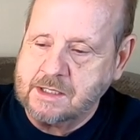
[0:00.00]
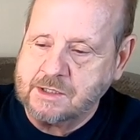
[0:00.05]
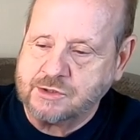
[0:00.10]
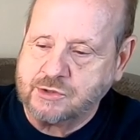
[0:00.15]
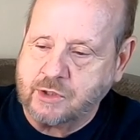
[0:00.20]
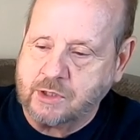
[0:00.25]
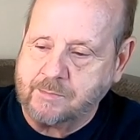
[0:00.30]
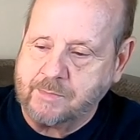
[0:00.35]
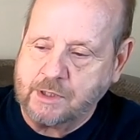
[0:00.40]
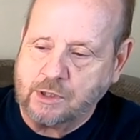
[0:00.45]

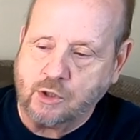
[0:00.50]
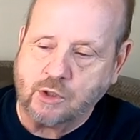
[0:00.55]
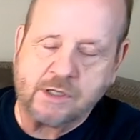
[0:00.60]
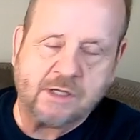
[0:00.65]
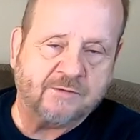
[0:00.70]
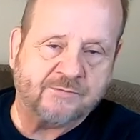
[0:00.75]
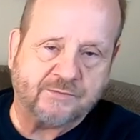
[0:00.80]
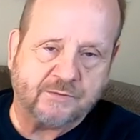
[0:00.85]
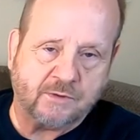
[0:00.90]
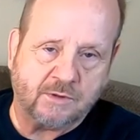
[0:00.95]
it's going to be
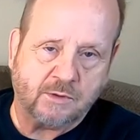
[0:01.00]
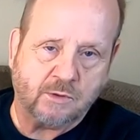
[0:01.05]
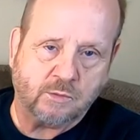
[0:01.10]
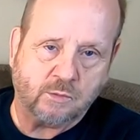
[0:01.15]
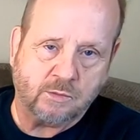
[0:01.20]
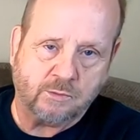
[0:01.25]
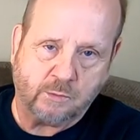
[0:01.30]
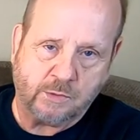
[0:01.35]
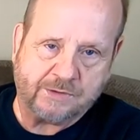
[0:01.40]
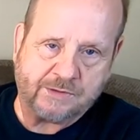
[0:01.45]
looking
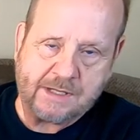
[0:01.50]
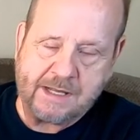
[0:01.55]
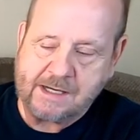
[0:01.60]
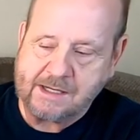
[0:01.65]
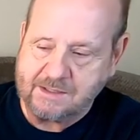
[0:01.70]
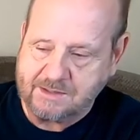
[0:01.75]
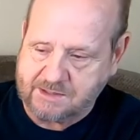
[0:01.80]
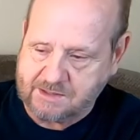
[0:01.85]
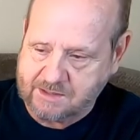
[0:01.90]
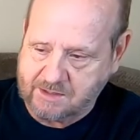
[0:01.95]
for what
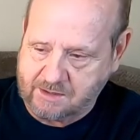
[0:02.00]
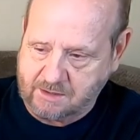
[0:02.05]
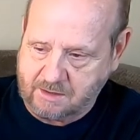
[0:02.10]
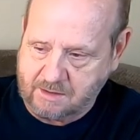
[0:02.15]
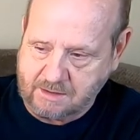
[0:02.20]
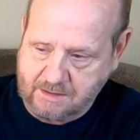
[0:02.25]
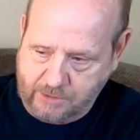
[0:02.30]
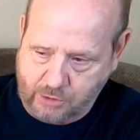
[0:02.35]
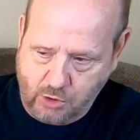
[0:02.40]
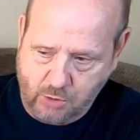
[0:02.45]
they
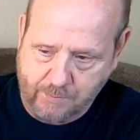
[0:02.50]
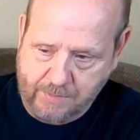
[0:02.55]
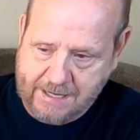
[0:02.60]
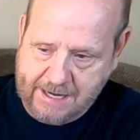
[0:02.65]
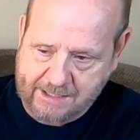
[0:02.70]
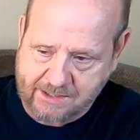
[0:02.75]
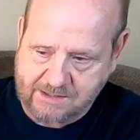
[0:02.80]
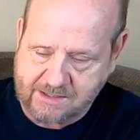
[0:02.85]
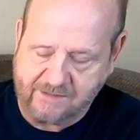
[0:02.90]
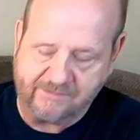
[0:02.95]
consider
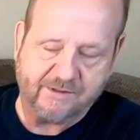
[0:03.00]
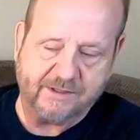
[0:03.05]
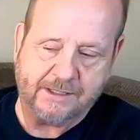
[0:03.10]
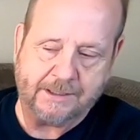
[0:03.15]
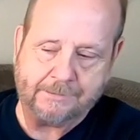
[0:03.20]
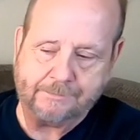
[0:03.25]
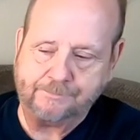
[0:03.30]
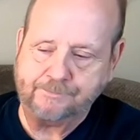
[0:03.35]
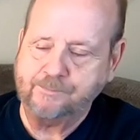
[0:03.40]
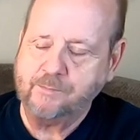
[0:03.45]
human
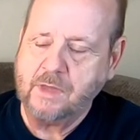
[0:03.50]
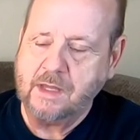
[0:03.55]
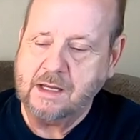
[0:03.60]
activity.